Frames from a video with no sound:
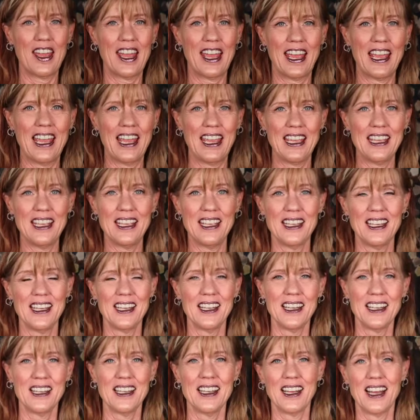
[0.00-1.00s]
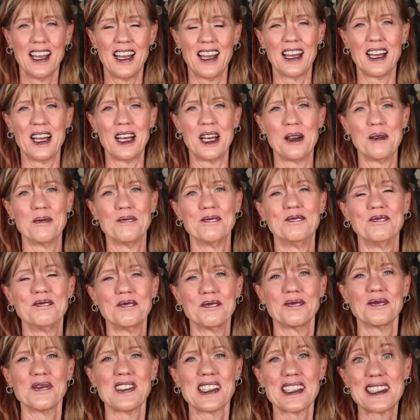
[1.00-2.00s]
a
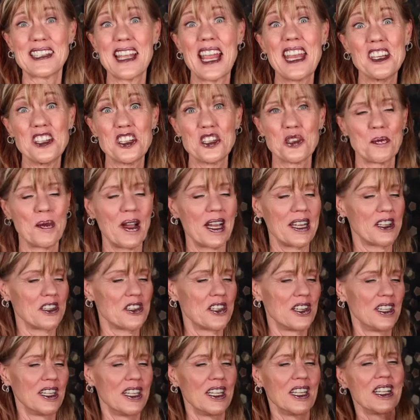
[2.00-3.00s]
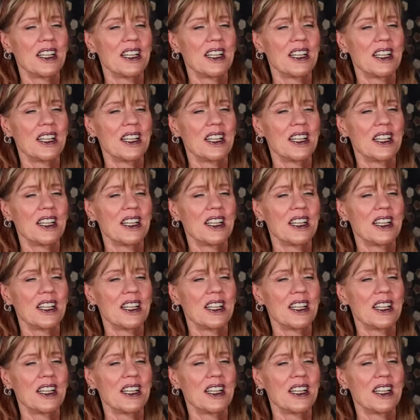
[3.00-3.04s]
sage smudge.